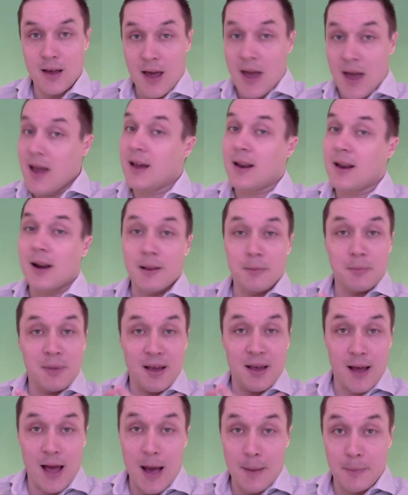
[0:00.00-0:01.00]
And I'll be
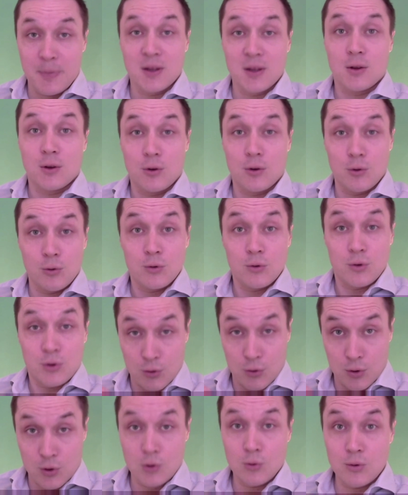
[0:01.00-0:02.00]
happy to, to
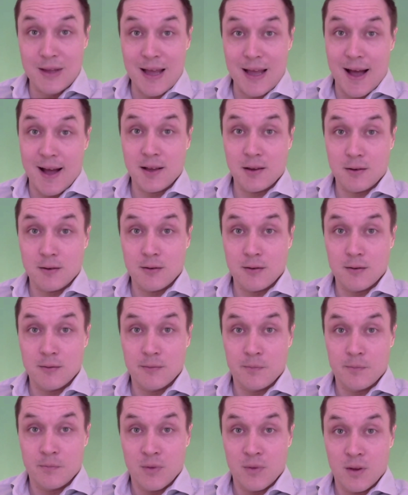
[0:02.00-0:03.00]
do that
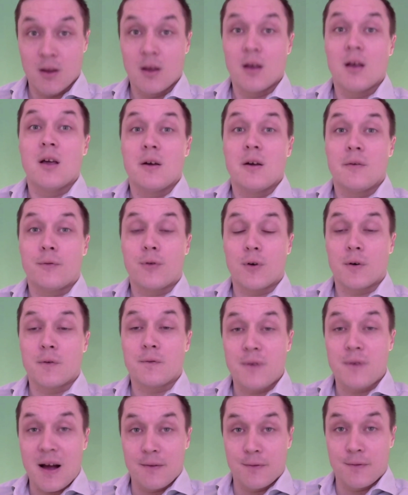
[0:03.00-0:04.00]
for
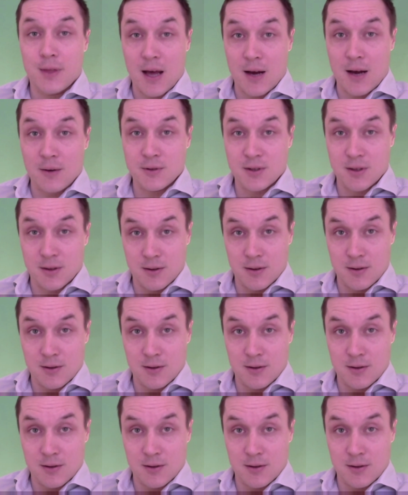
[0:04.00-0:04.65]
5,000.